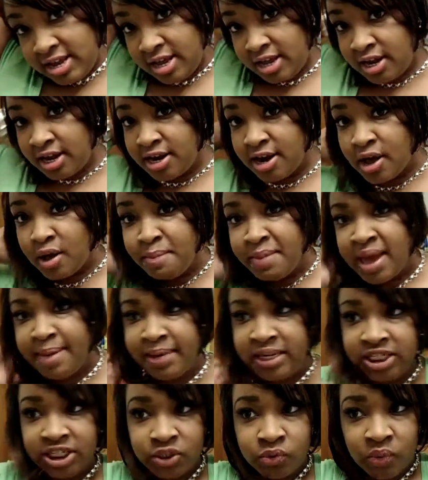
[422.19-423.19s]
you know,
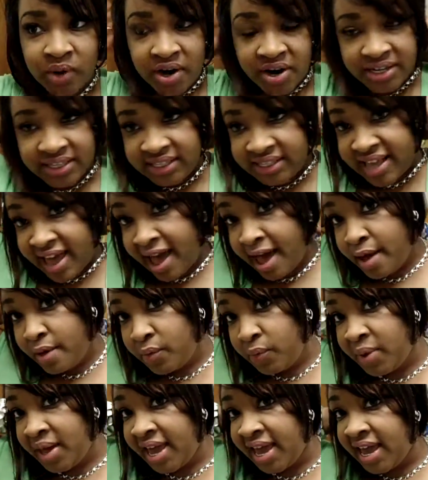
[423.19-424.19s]
maybe just wear it
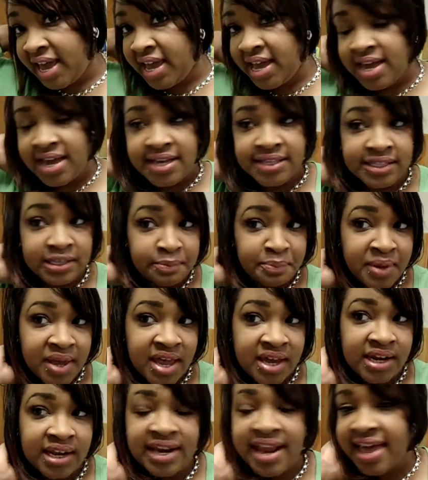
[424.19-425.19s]
sideways and
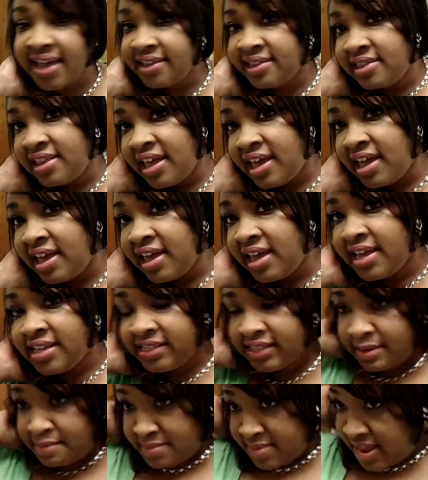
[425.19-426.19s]
pin it like that,
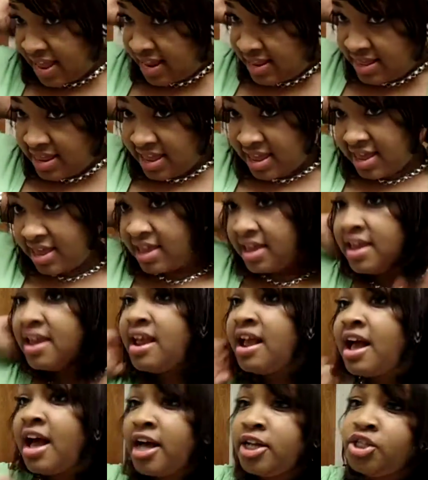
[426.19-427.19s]
something like that.
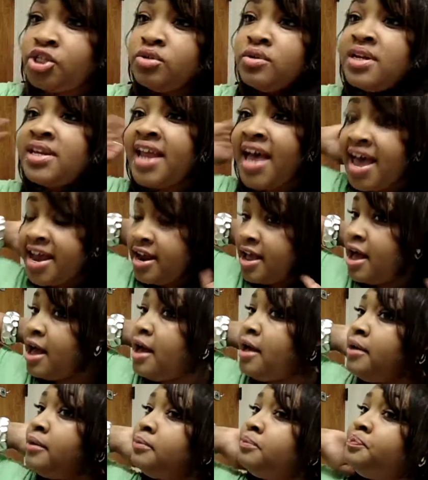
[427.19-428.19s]
I do a lot of
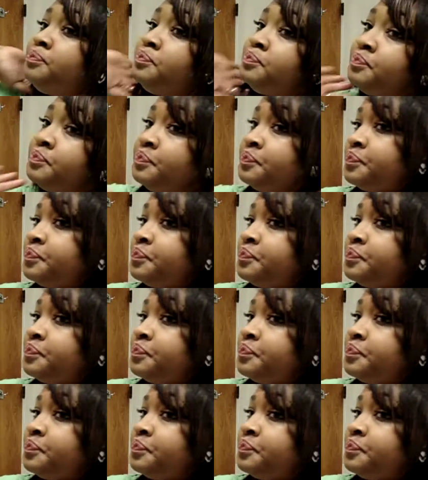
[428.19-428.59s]
um,